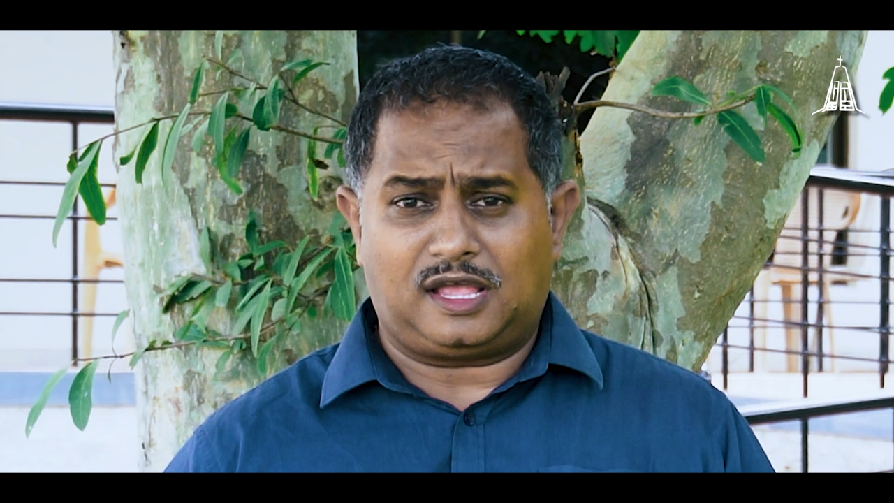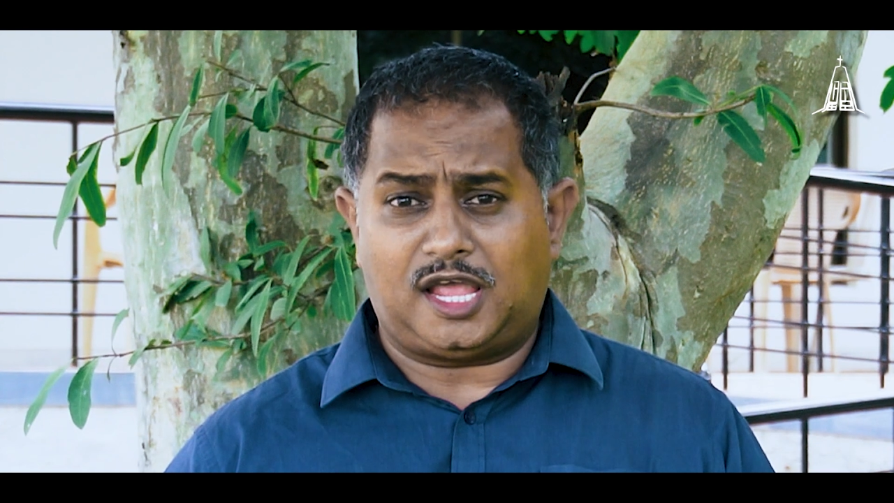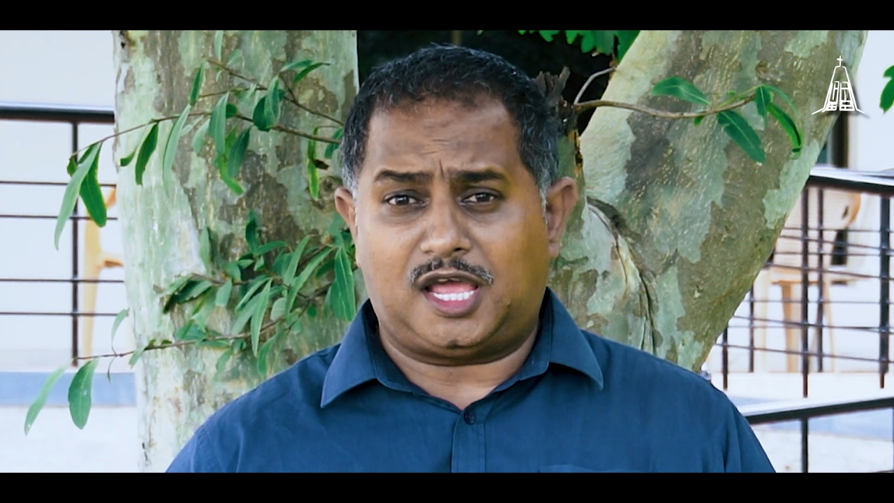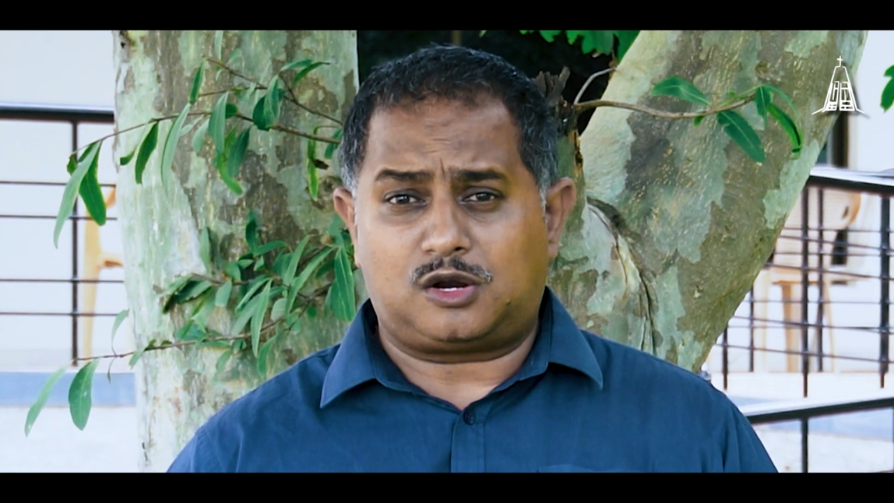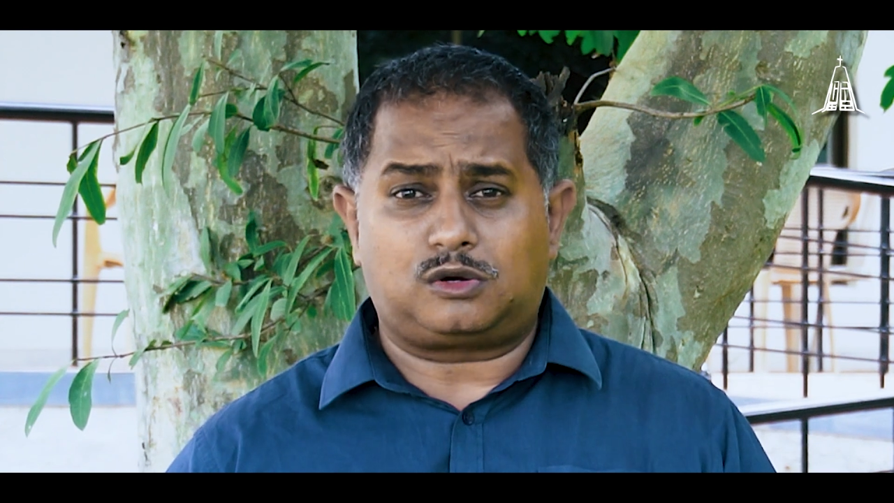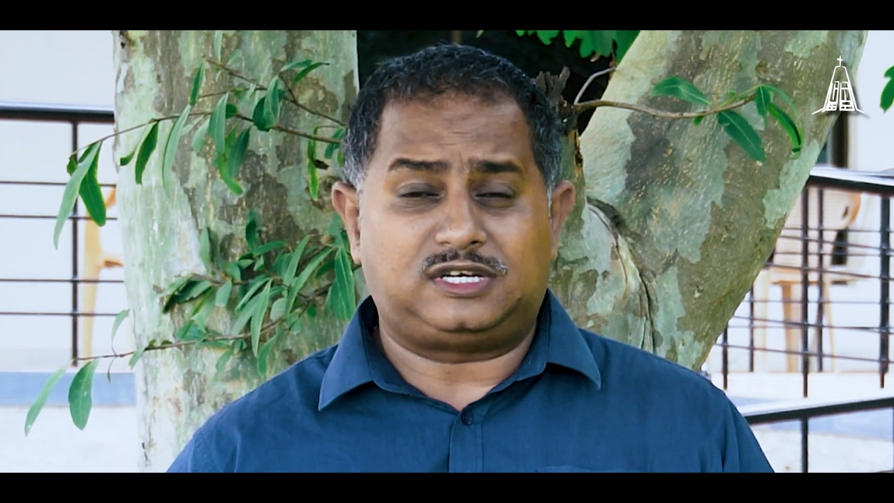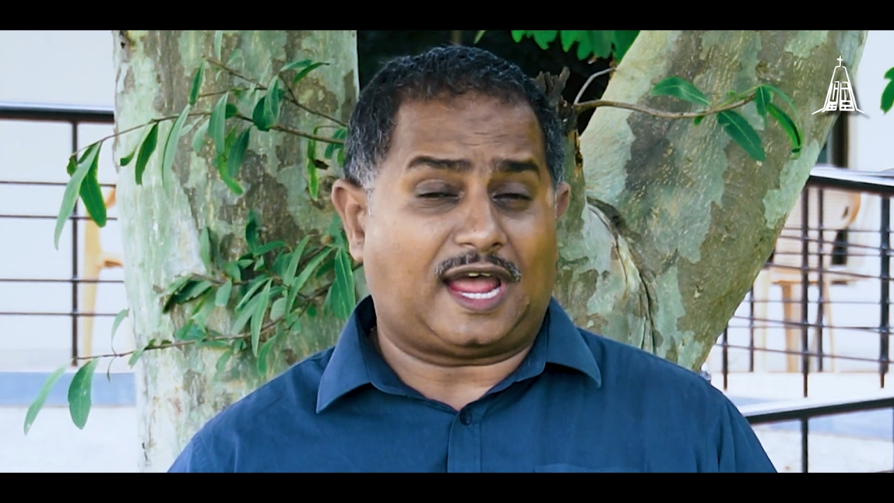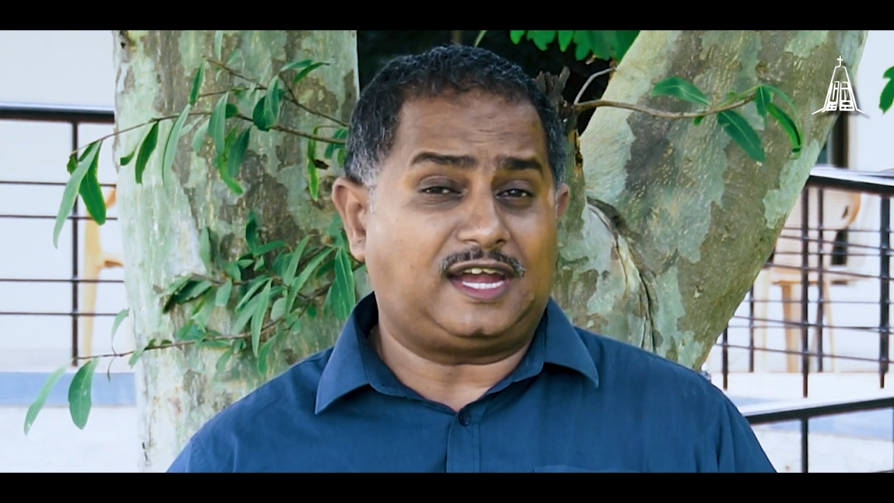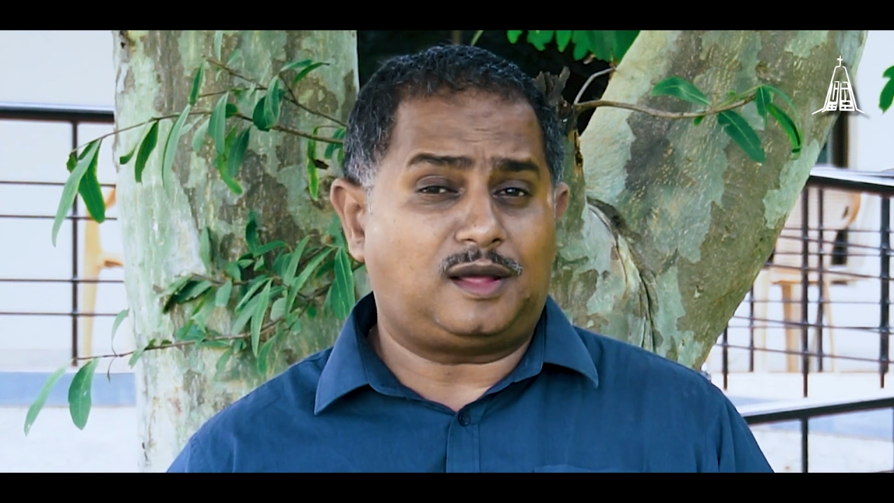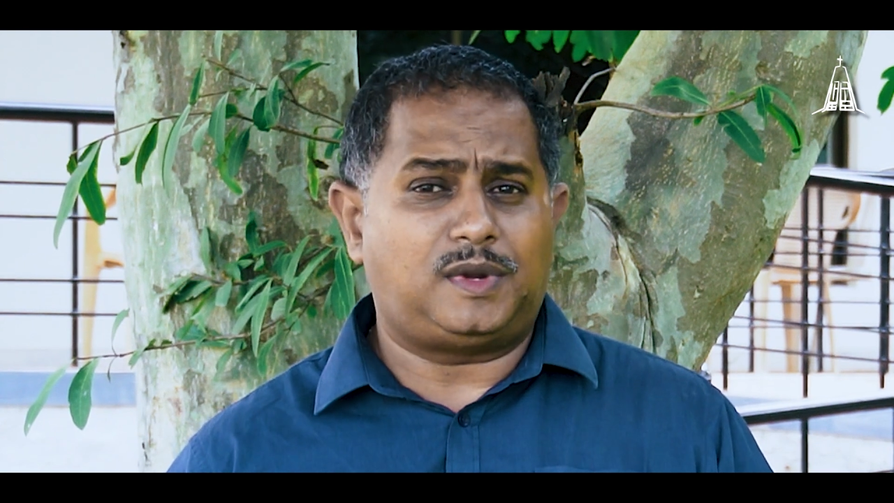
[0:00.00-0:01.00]

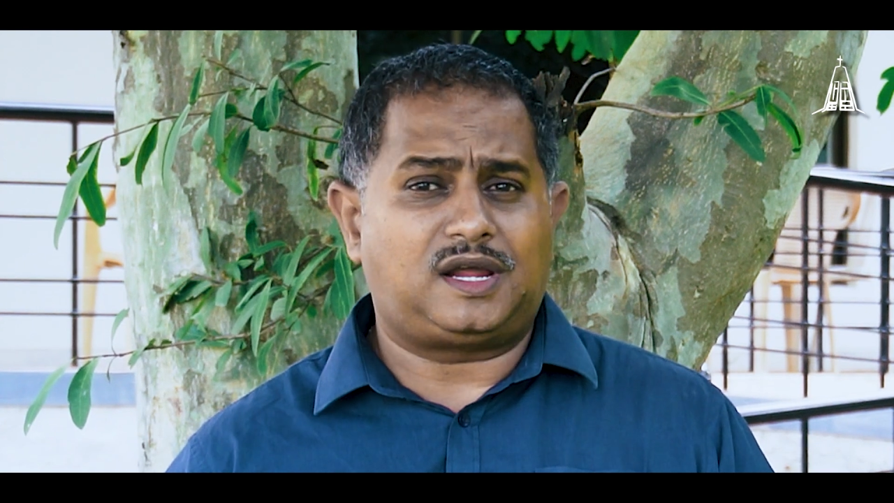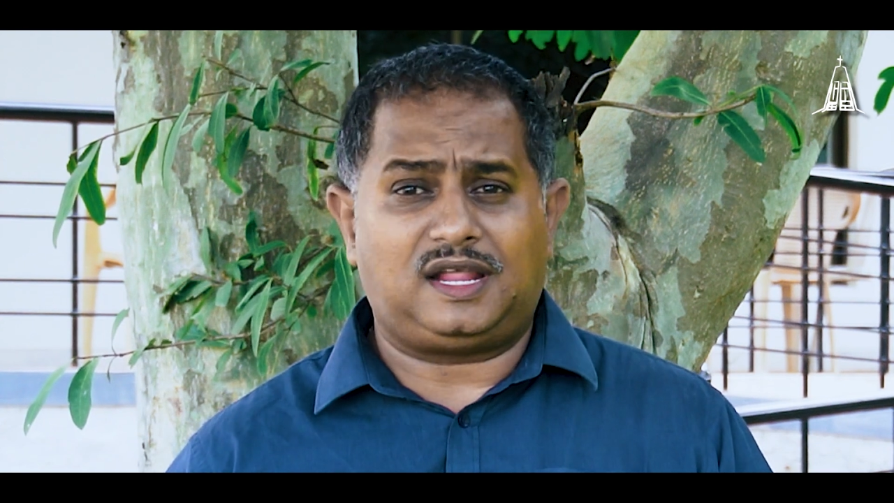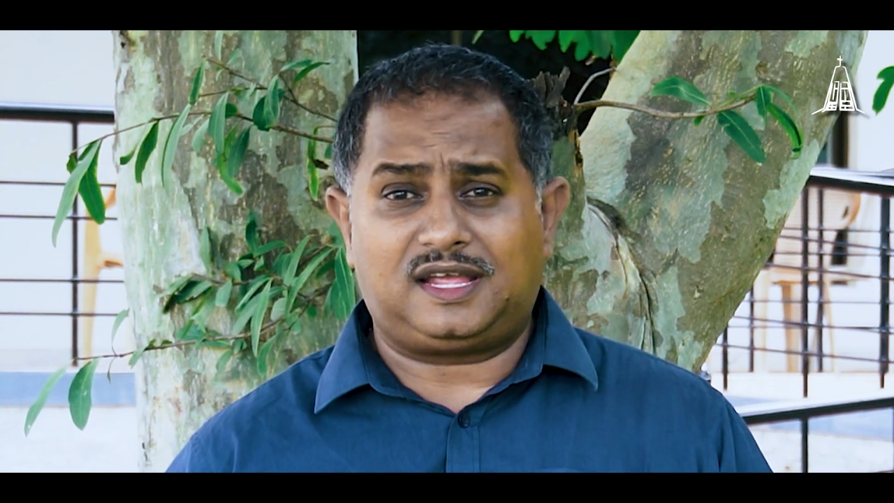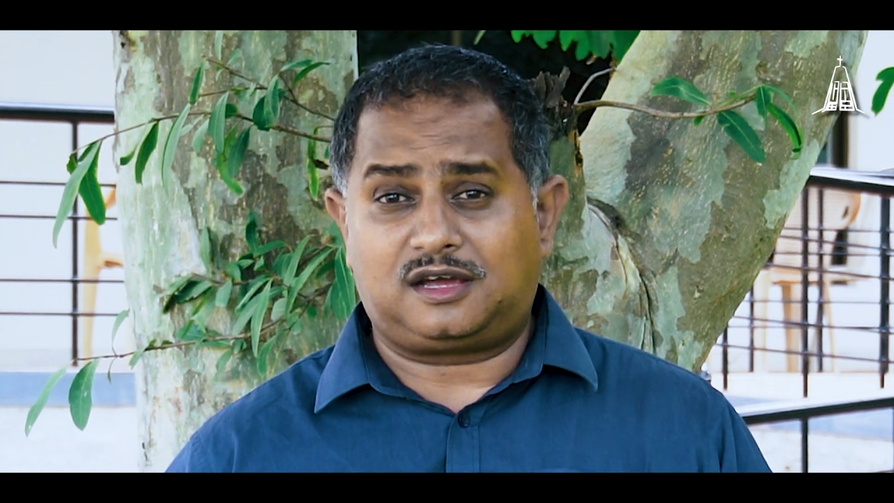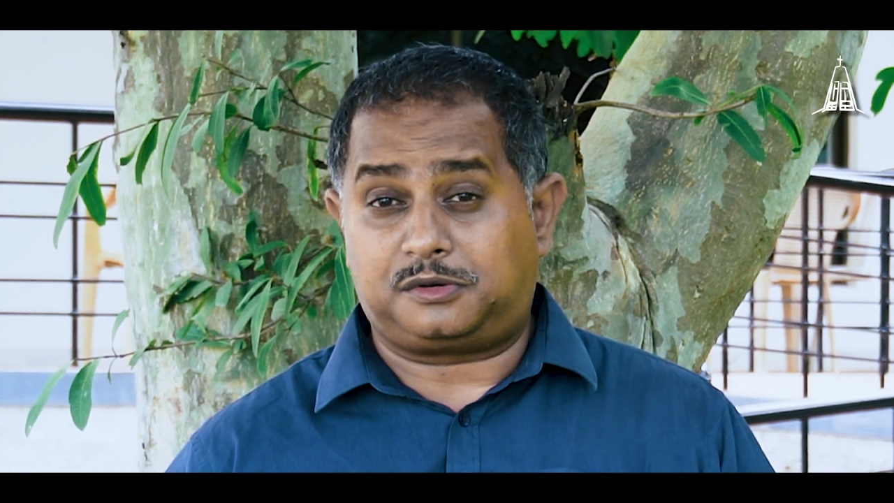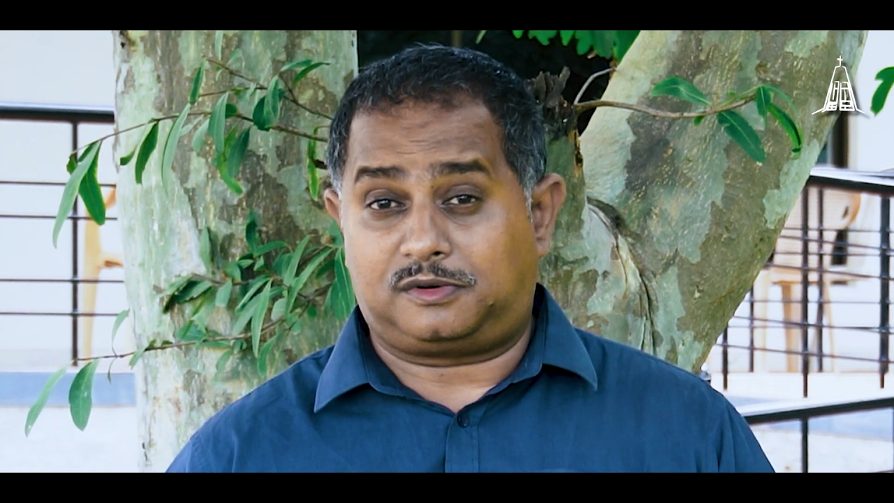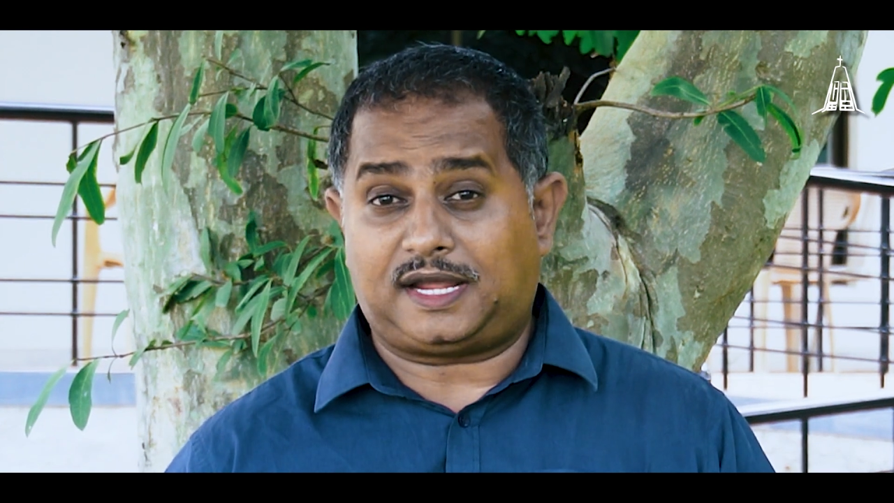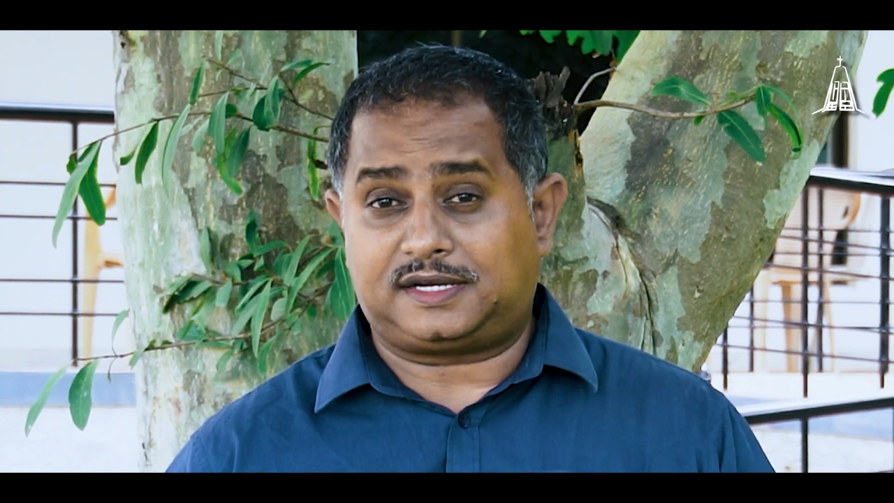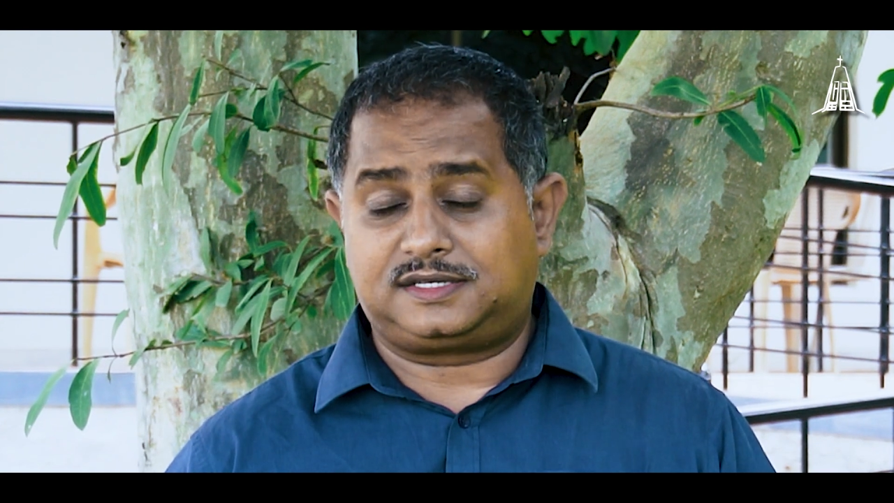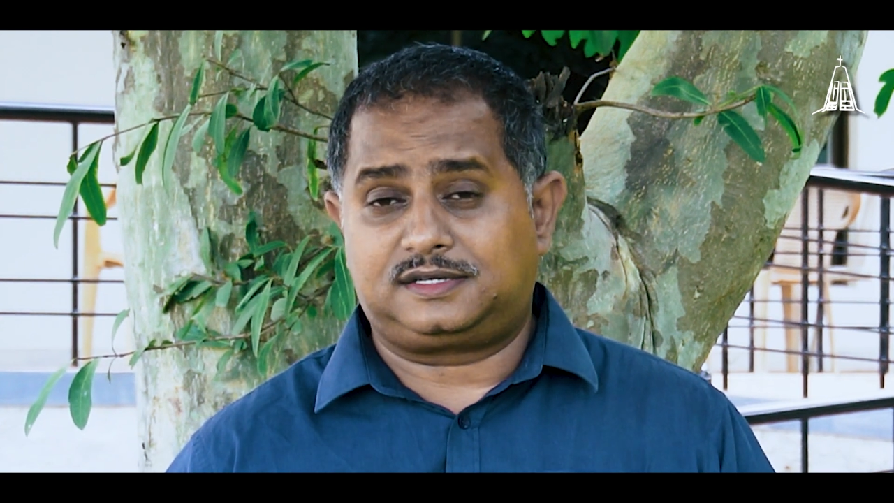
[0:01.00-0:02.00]
aerodynamically
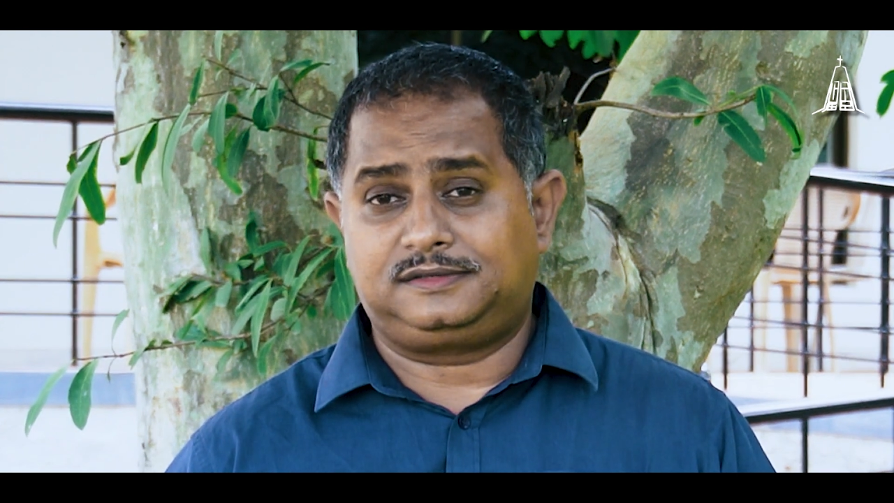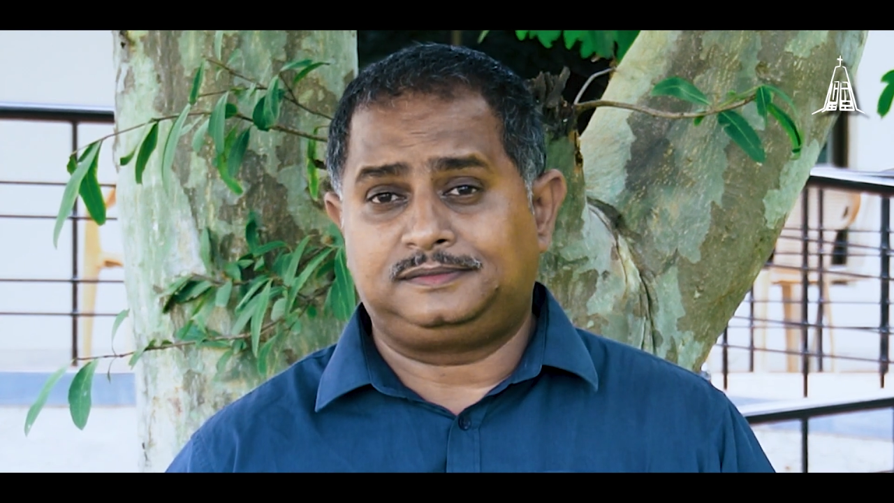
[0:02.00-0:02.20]
correct,